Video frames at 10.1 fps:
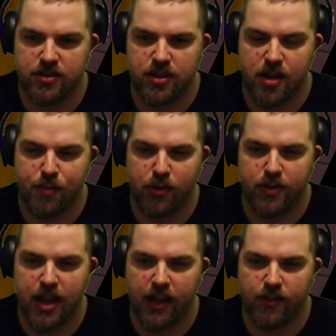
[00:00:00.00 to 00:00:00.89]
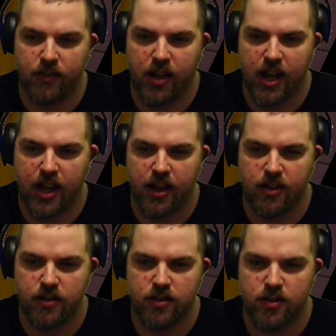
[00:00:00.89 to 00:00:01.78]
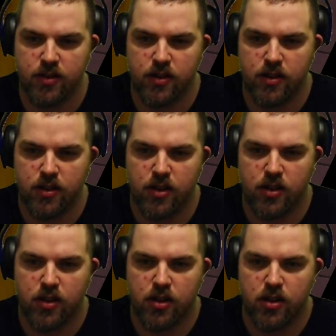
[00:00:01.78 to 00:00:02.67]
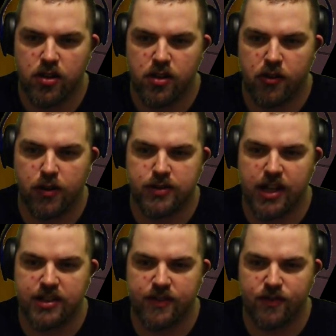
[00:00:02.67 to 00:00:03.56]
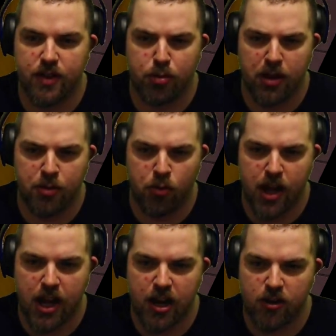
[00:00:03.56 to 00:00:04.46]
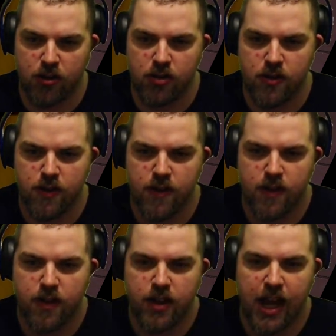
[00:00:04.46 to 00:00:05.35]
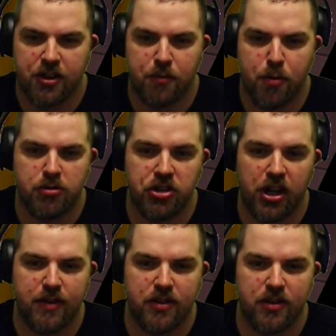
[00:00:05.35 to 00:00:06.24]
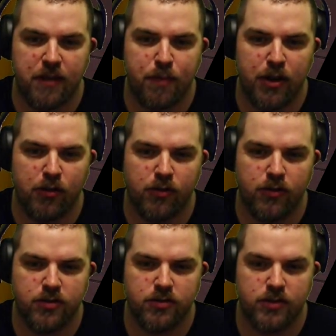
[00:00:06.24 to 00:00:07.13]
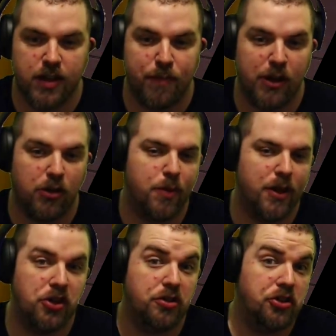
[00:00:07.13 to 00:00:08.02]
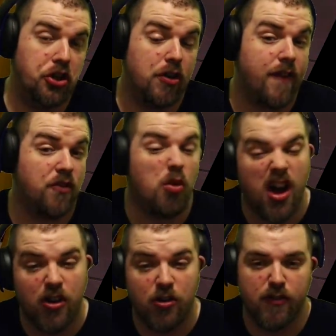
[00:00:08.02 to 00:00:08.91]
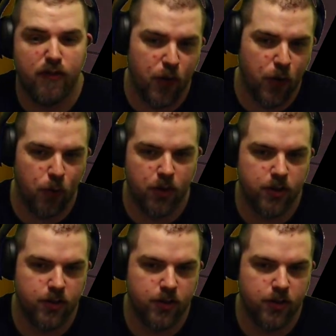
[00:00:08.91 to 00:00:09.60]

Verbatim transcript: How to build a tank? Okay. Thirty seconds of breathable air. Yeah, so pretty much you can you can build not build, but you, you craft water, food.